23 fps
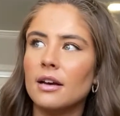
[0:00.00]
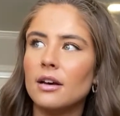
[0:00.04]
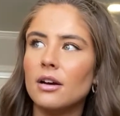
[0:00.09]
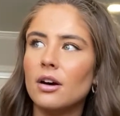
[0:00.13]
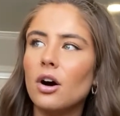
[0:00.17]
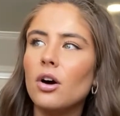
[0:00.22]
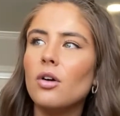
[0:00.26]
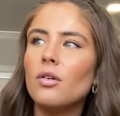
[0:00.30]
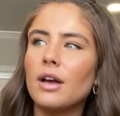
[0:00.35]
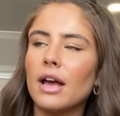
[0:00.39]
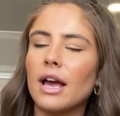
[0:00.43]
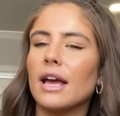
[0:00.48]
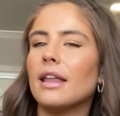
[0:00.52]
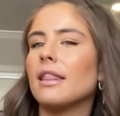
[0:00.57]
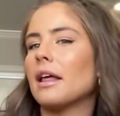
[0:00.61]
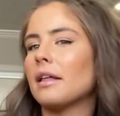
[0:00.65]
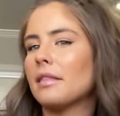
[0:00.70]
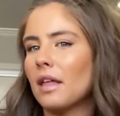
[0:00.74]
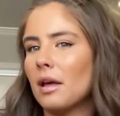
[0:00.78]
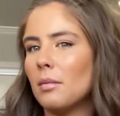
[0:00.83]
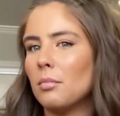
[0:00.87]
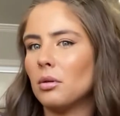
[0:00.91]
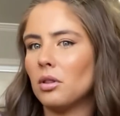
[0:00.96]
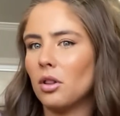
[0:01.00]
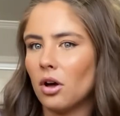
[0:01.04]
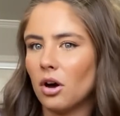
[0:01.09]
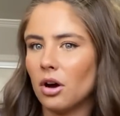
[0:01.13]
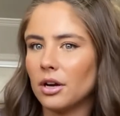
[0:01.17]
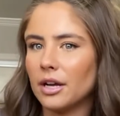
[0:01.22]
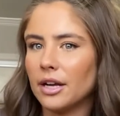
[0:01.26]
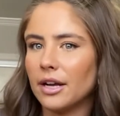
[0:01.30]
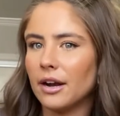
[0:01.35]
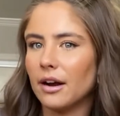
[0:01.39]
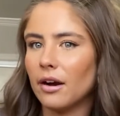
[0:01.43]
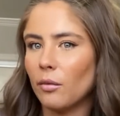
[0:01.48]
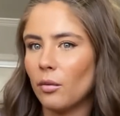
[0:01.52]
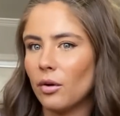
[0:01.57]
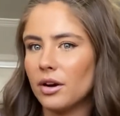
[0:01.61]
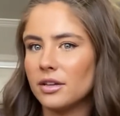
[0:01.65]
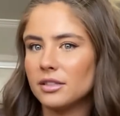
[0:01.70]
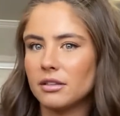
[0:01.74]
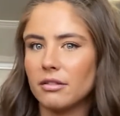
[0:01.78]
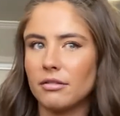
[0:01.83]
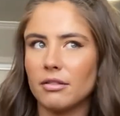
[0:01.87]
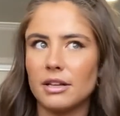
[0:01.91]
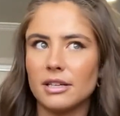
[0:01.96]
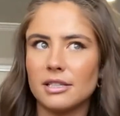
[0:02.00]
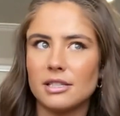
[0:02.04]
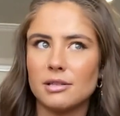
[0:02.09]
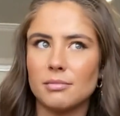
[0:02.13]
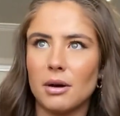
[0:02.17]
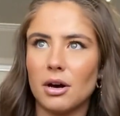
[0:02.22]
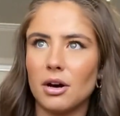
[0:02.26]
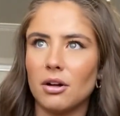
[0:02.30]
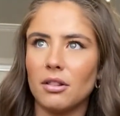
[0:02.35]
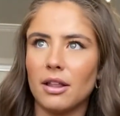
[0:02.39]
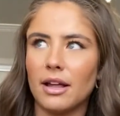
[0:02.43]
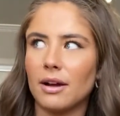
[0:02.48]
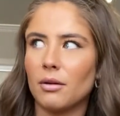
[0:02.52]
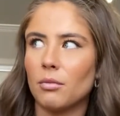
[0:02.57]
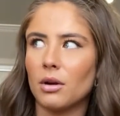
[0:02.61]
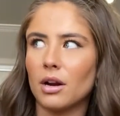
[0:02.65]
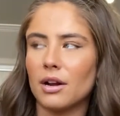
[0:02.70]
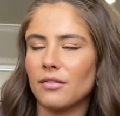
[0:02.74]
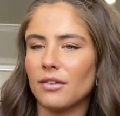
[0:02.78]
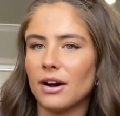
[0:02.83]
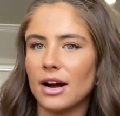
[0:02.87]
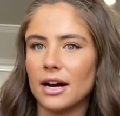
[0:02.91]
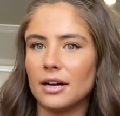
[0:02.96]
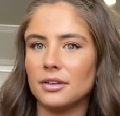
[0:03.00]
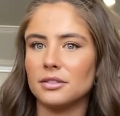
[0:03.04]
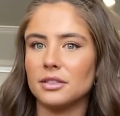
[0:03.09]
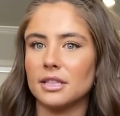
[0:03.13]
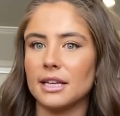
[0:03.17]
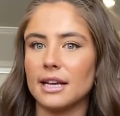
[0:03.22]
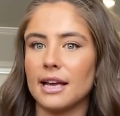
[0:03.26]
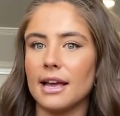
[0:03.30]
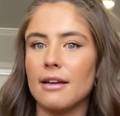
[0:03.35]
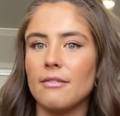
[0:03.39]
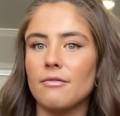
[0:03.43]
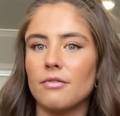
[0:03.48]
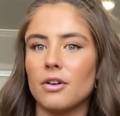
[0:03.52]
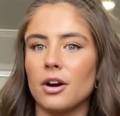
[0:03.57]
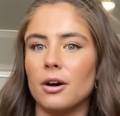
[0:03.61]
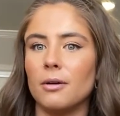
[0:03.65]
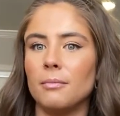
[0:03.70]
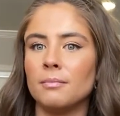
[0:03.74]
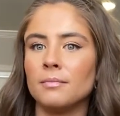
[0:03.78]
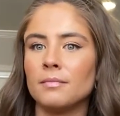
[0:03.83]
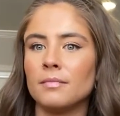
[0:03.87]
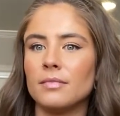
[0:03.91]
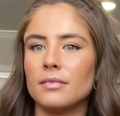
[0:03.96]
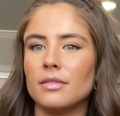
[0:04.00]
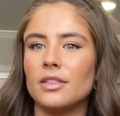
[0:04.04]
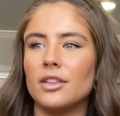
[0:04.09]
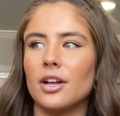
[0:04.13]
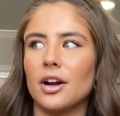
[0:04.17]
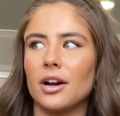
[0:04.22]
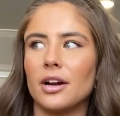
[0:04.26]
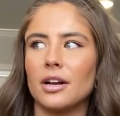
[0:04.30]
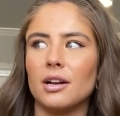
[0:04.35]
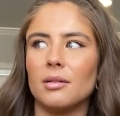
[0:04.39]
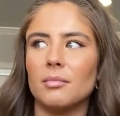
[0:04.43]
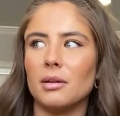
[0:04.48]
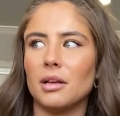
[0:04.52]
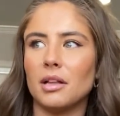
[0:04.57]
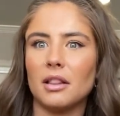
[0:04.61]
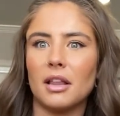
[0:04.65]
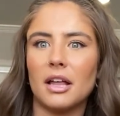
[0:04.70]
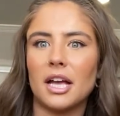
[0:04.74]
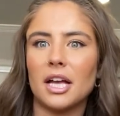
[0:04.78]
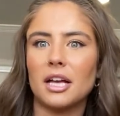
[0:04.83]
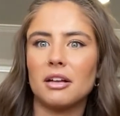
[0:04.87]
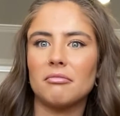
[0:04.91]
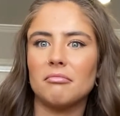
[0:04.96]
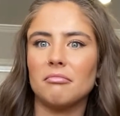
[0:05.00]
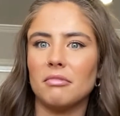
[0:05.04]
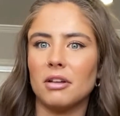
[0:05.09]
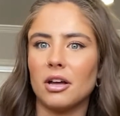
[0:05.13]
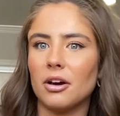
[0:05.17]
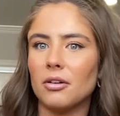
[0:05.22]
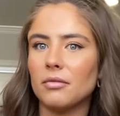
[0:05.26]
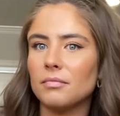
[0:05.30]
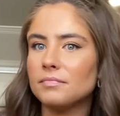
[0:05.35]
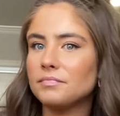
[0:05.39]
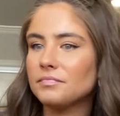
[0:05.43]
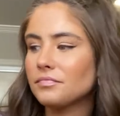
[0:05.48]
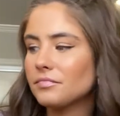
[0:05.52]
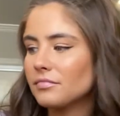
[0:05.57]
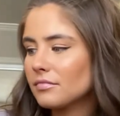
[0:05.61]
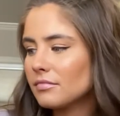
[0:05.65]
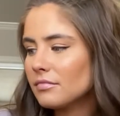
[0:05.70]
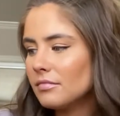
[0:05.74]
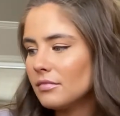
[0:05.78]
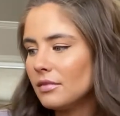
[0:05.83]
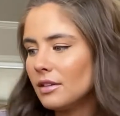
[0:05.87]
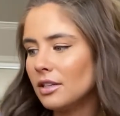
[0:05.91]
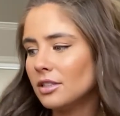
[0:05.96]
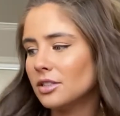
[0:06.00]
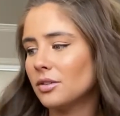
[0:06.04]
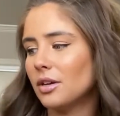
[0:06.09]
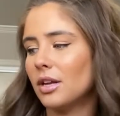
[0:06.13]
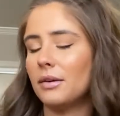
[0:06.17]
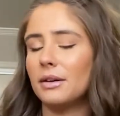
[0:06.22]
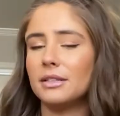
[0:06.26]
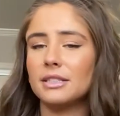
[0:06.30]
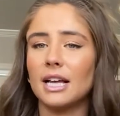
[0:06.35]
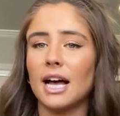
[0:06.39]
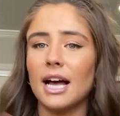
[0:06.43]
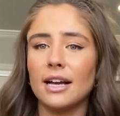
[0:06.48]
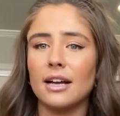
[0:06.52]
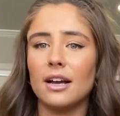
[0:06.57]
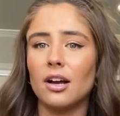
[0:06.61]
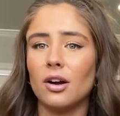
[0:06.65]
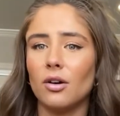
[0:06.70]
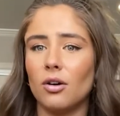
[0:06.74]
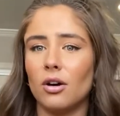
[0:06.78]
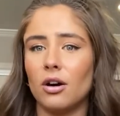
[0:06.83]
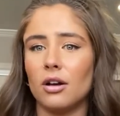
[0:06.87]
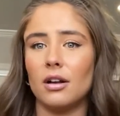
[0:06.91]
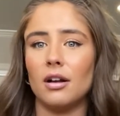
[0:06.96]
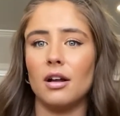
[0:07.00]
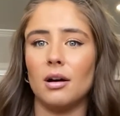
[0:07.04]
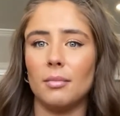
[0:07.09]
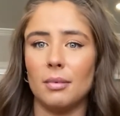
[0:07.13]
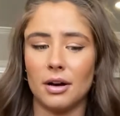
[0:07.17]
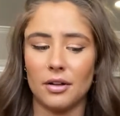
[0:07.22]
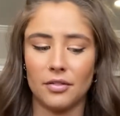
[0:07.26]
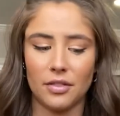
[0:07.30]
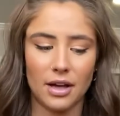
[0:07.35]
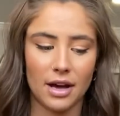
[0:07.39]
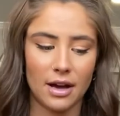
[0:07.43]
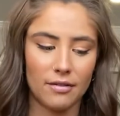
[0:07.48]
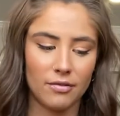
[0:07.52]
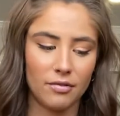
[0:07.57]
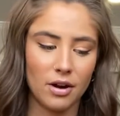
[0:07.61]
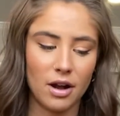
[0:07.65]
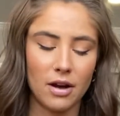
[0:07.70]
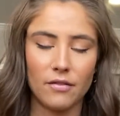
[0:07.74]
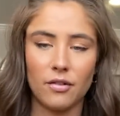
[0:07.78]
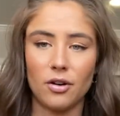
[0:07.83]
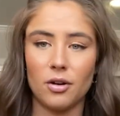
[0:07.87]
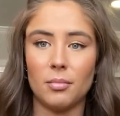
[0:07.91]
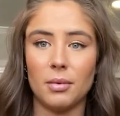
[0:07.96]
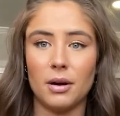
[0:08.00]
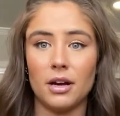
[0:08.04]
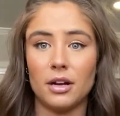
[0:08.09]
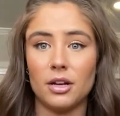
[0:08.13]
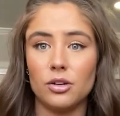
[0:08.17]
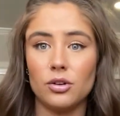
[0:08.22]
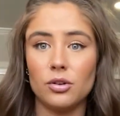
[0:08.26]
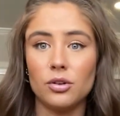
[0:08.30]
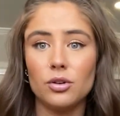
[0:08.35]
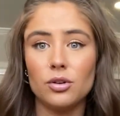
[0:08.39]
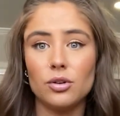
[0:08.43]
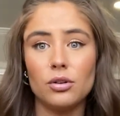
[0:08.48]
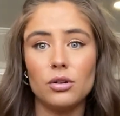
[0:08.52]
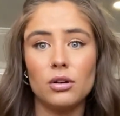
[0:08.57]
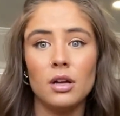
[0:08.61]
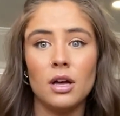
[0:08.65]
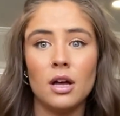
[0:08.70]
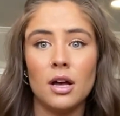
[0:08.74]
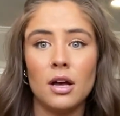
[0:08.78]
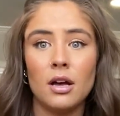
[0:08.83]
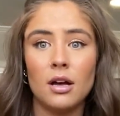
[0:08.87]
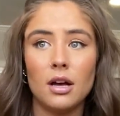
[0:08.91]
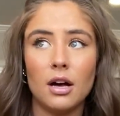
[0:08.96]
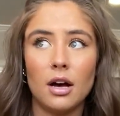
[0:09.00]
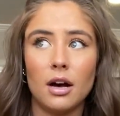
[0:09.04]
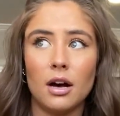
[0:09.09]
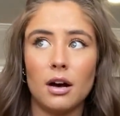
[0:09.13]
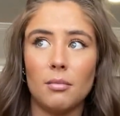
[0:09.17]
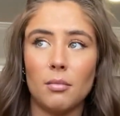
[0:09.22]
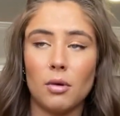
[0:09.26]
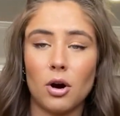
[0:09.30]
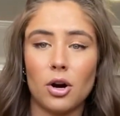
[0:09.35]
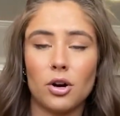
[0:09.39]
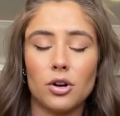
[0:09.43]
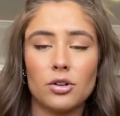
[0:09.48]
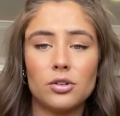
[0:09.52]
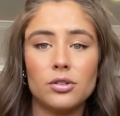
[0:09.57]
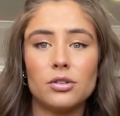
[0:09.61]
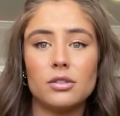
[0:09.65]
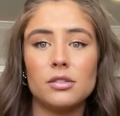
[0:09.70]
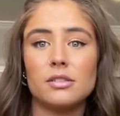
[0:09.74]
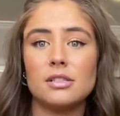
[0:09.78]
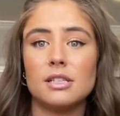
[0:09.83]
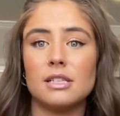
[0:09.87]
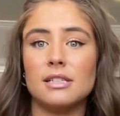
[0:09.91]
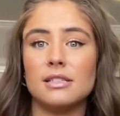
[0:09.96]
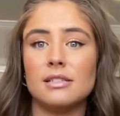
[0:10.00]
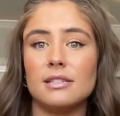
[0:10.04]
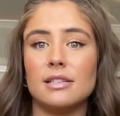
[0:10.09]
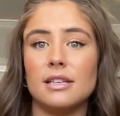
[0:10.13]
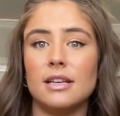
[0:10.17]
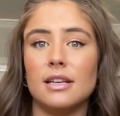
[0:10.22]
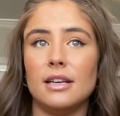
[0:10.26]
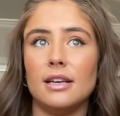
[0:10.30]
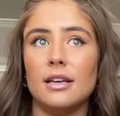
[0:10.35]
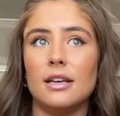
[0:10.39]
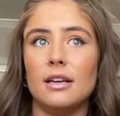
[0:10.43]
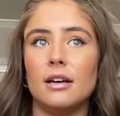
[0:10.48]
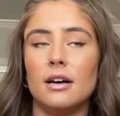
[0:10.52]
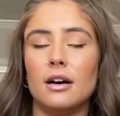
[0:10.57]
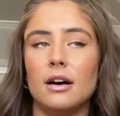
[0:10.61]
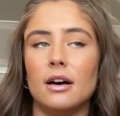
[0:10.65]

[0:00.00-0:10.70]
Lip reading: okay, like they belong here. Whereas if they smell like whatever house they came from, they're gonna be like, no. So anyways, I could go on about that forever, but Google articles and see